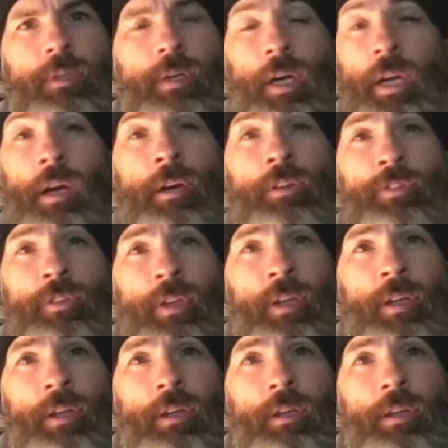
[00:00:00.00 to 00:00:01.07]
And honestly,
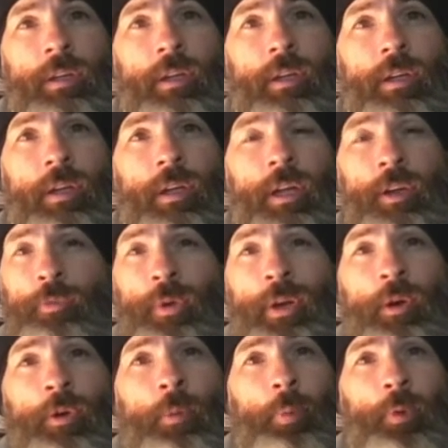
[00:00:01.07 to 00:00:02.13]
if we
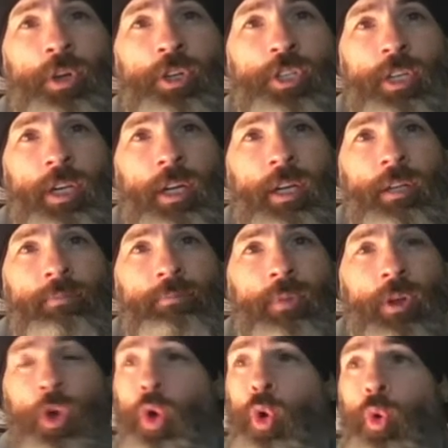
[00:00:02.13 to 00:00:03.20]
don't appreciate it,
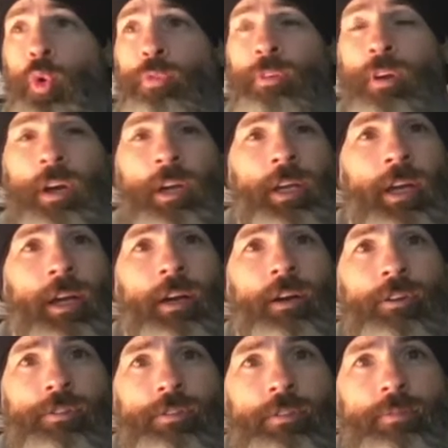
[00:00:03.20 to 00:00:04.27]
who fucking
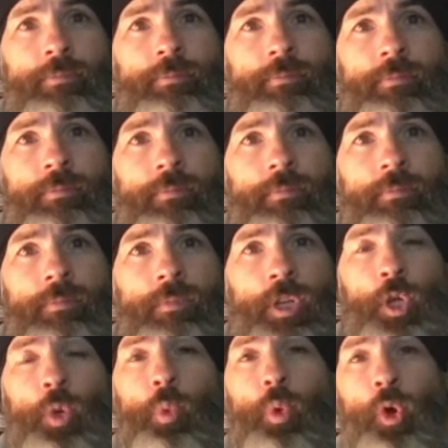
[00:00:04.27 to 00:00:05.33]
cares?
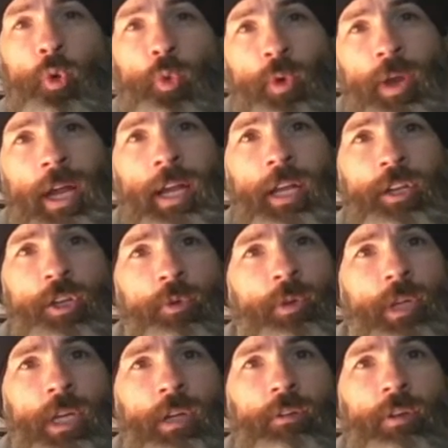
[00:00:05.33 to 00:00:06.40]
You were created
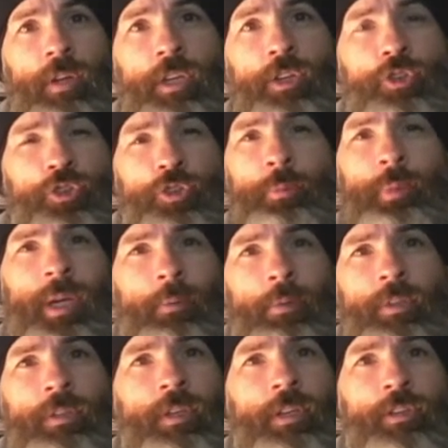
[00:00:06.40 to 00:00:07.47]
uniquely, and you should be able
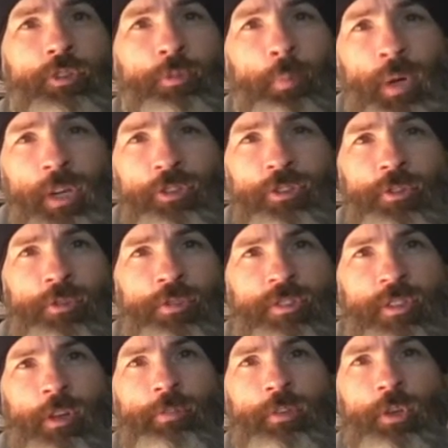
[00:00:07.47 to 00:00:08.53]
to express
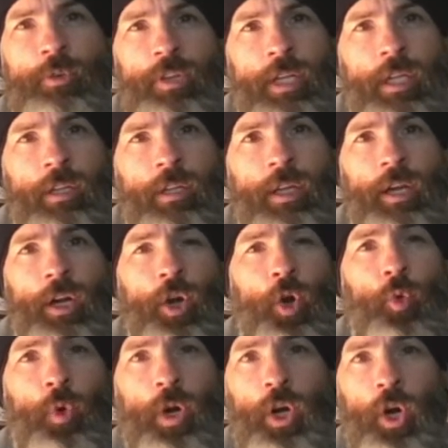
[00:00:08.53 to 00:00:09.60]
yourself uniquely,
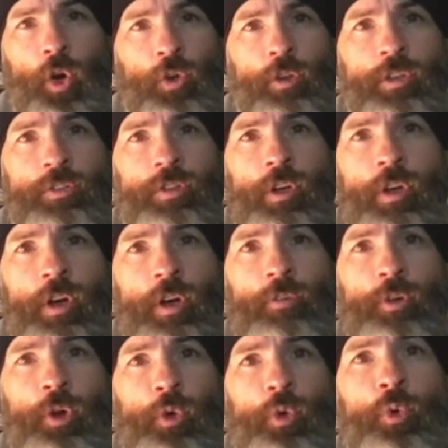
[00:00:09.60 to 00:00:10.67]
regardless
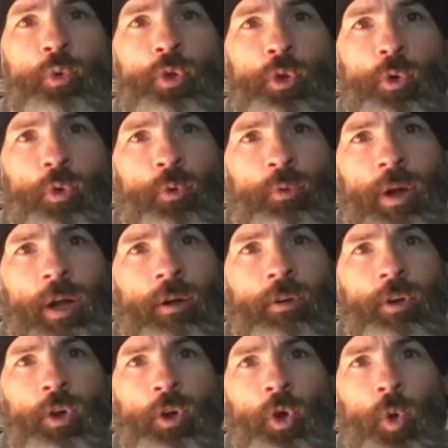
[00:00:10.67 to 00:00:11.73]
of who you're around
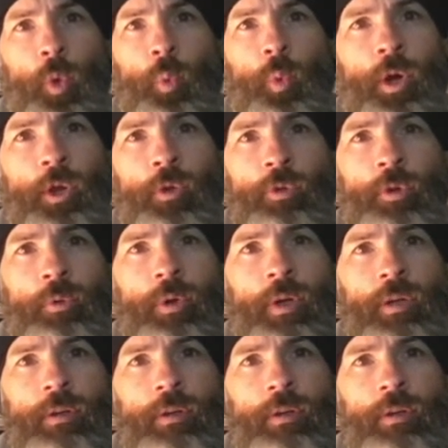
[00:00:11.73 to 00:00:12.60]
or what you're doing.